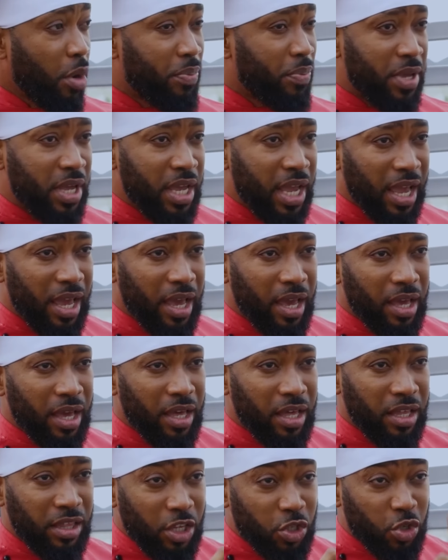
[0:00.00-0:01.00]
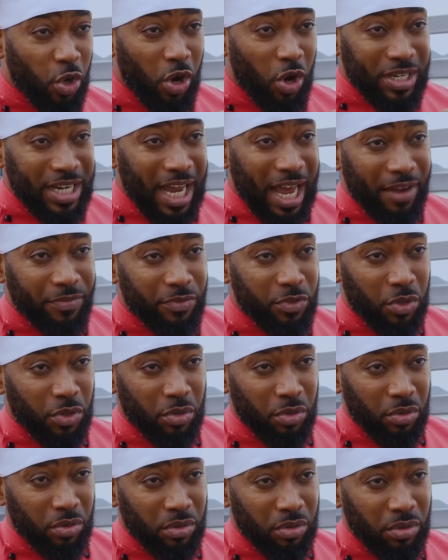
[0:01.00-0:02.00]
up here this hot
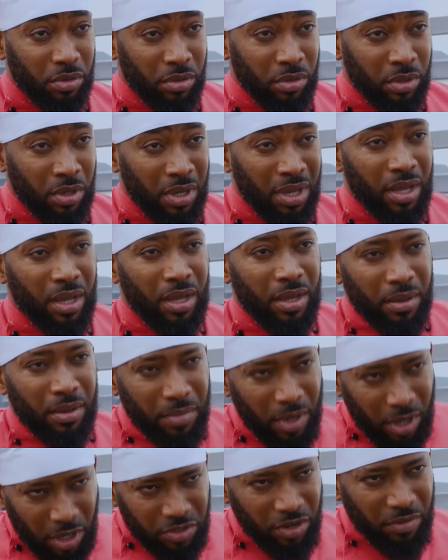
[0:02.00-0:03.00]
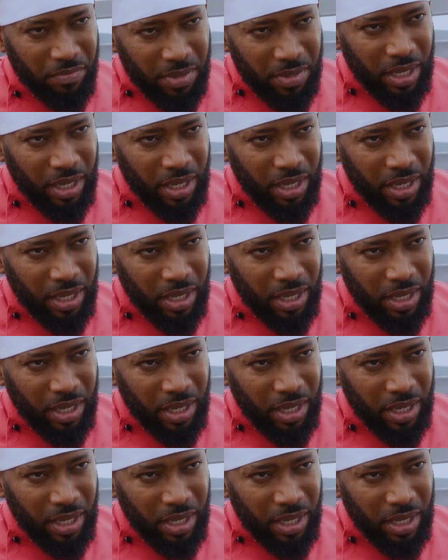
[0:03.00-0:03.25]
afternoon. Because of